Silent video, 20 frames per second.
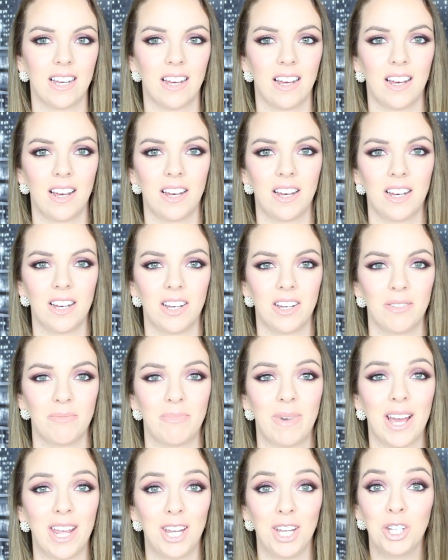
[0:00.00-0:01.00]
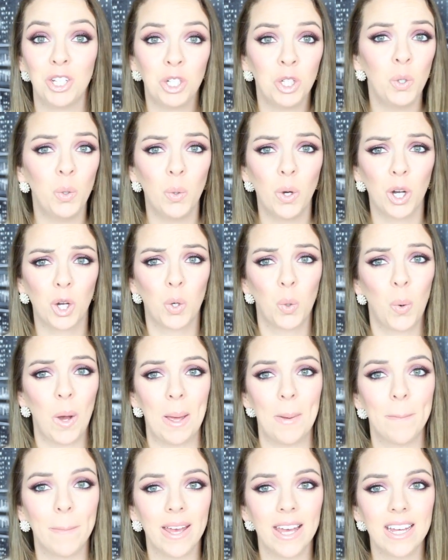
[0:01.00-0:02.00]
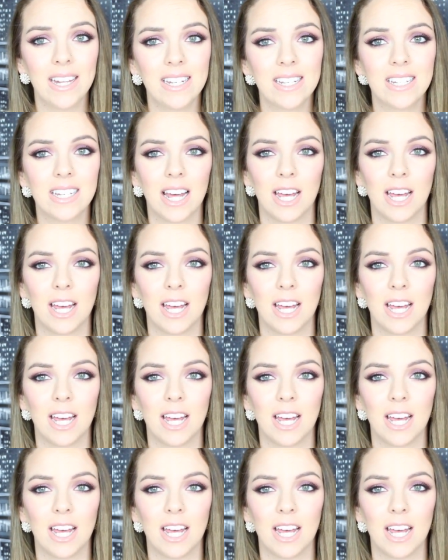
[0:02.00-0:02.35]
my new equipment.